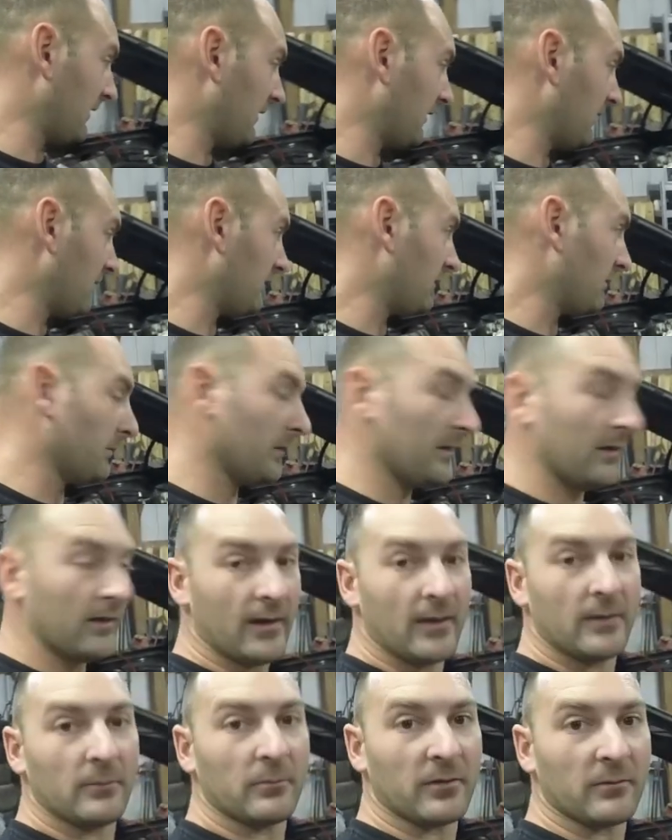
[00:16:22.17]
uh, to be
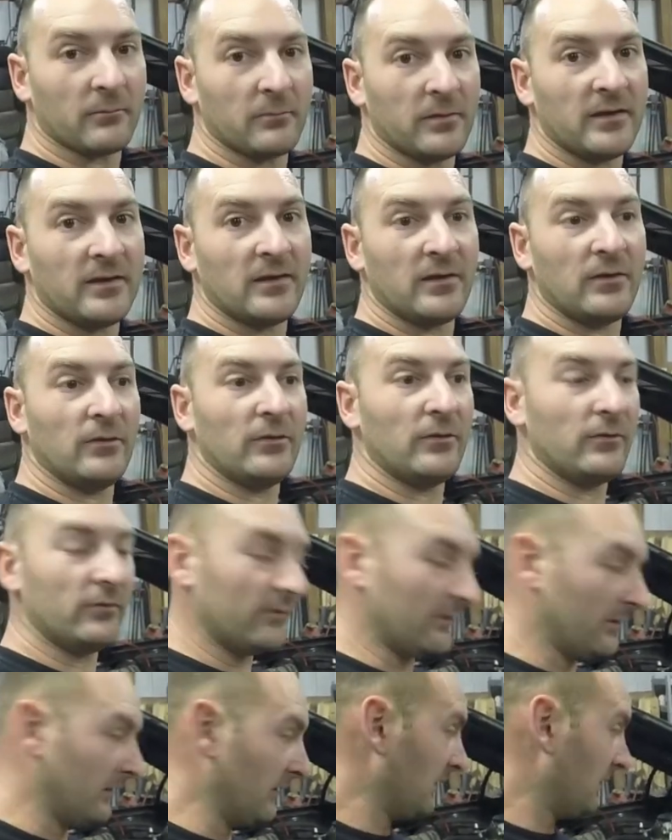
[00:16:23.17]
able to be
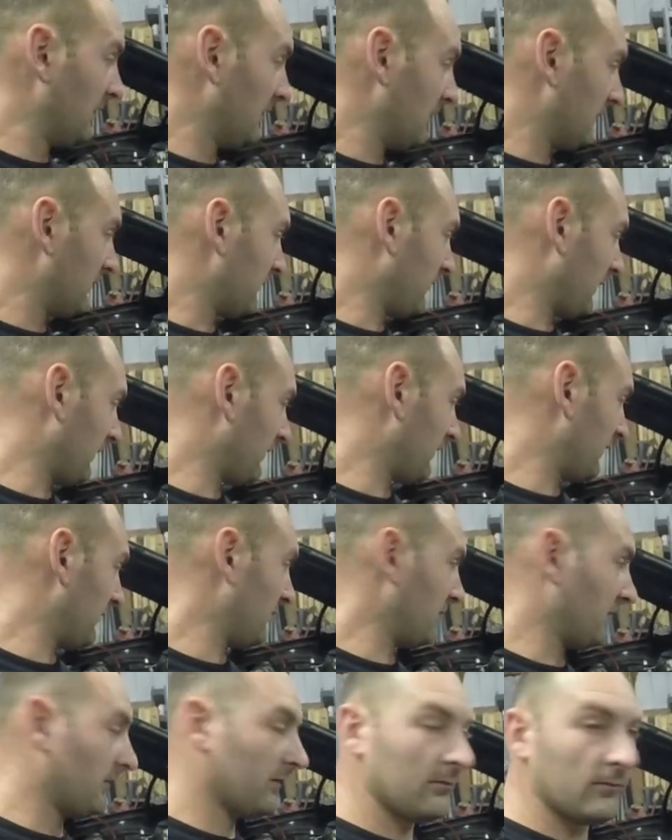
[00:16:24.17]
used
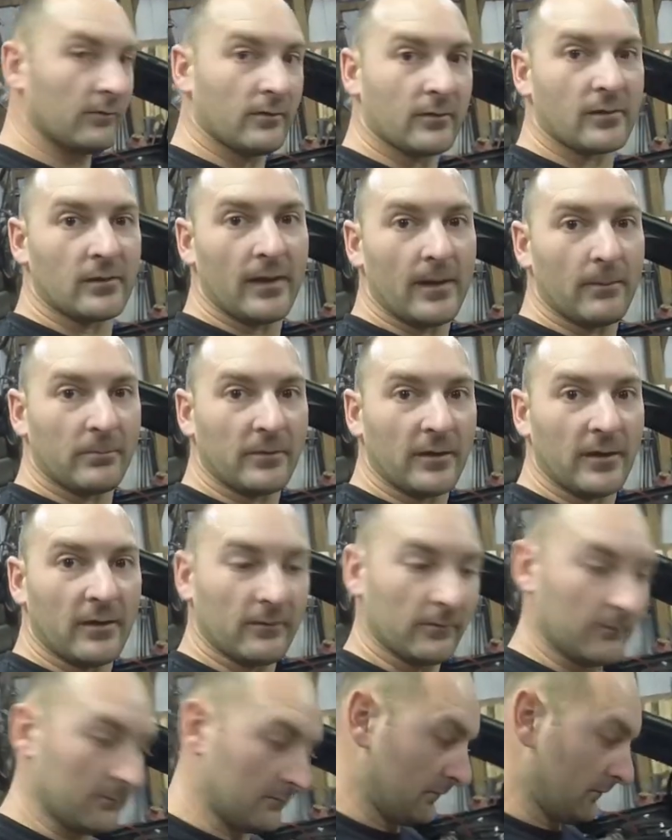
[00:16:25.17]
versus a clapped
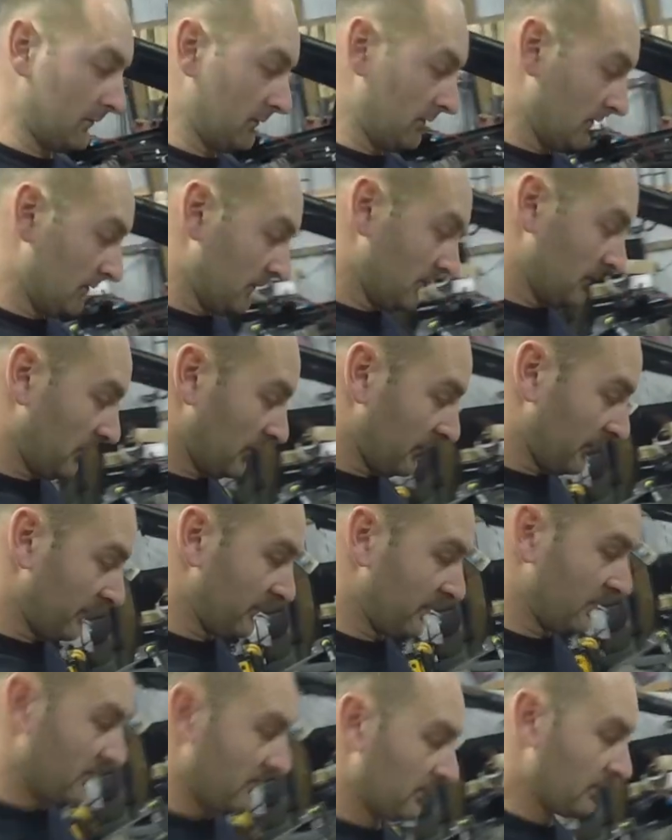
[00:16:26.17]
out hunk
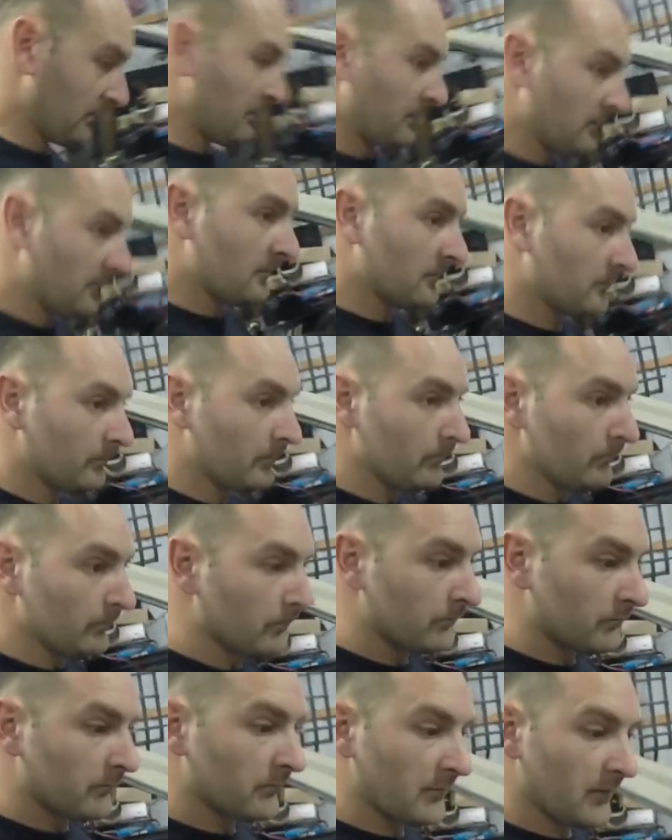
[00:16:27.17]
of junk.
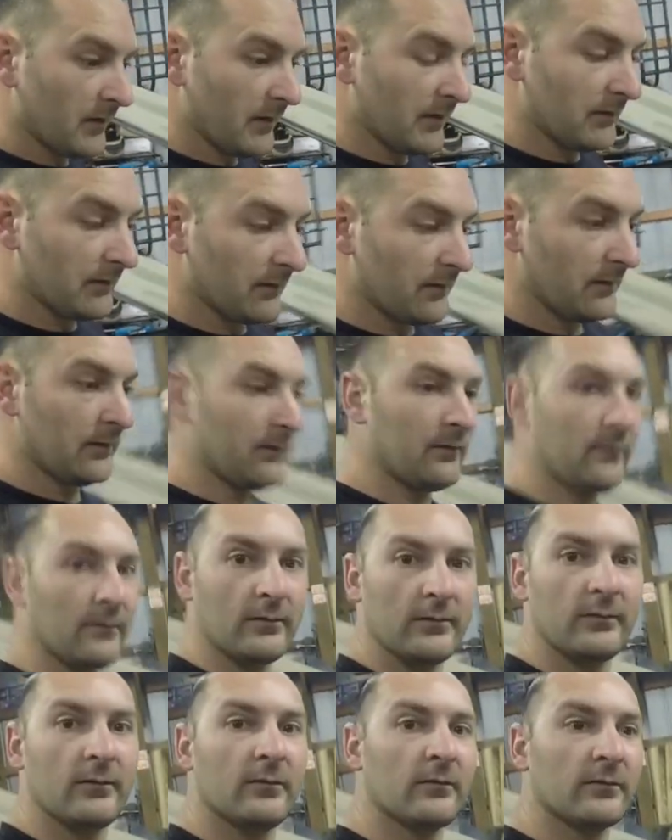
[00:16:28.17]
Then uh,
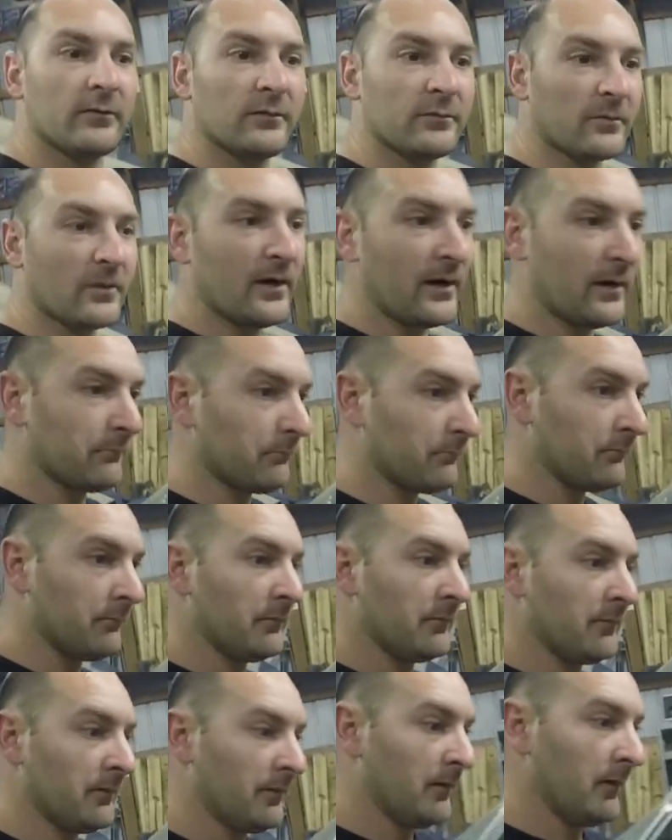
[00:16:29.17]
subscribe.
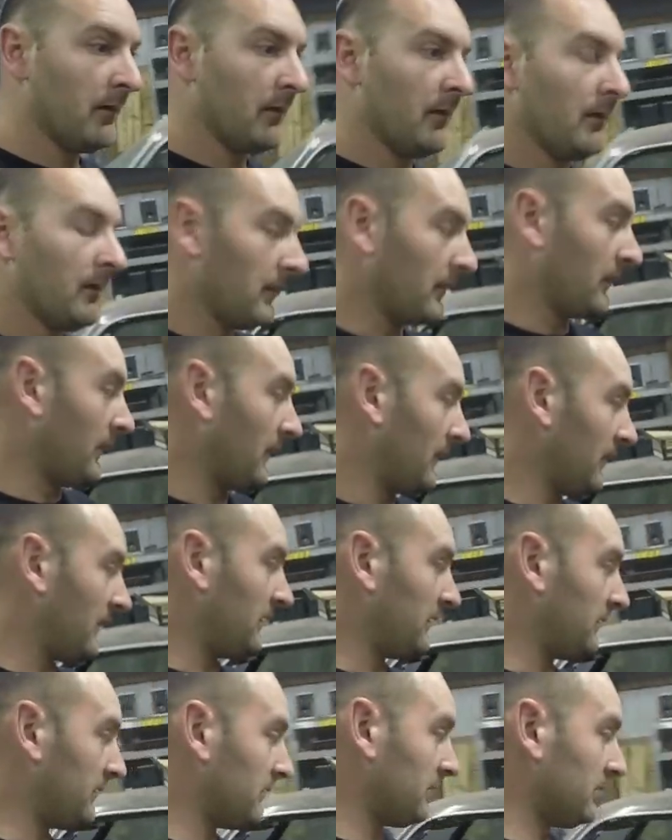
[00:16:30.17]

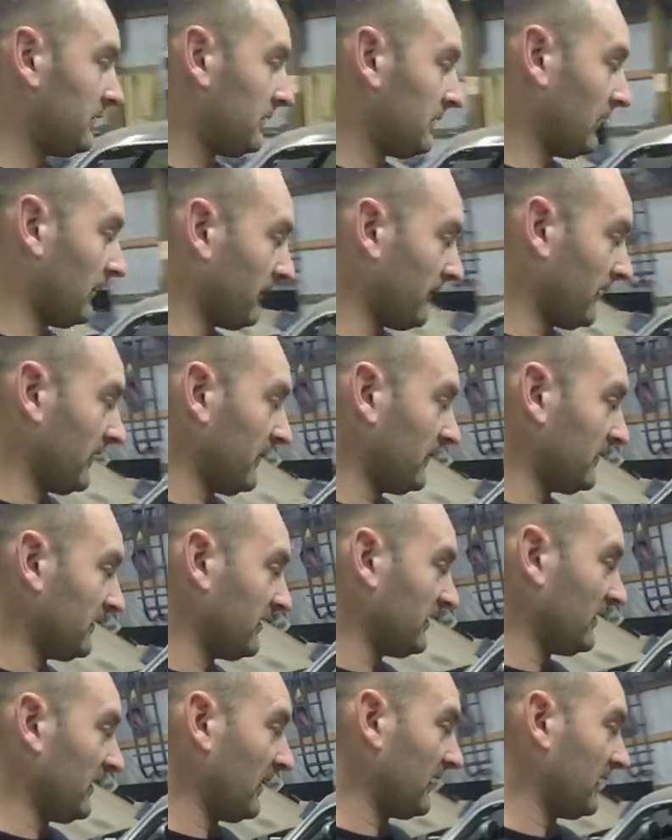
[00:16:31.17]
Uh, don't forget
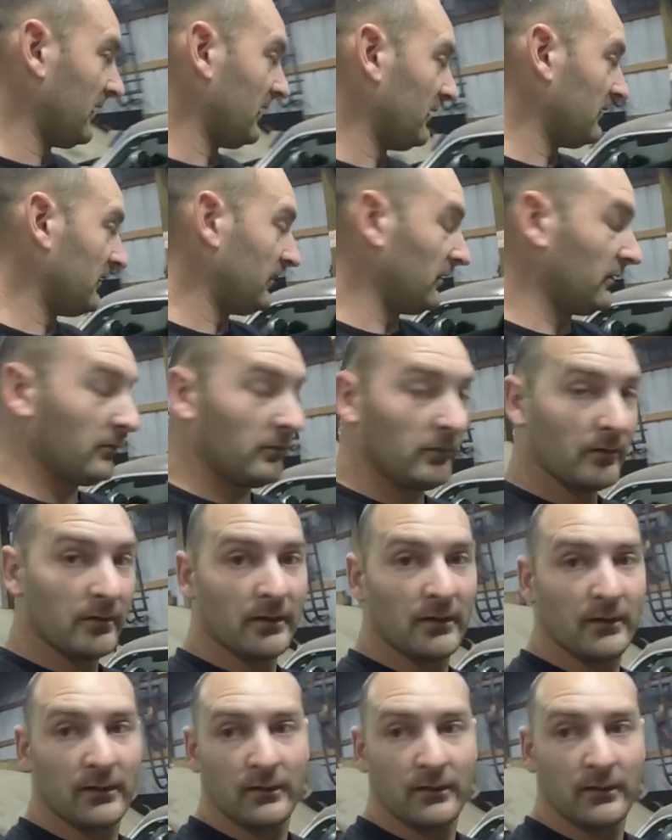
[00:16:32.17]
to check into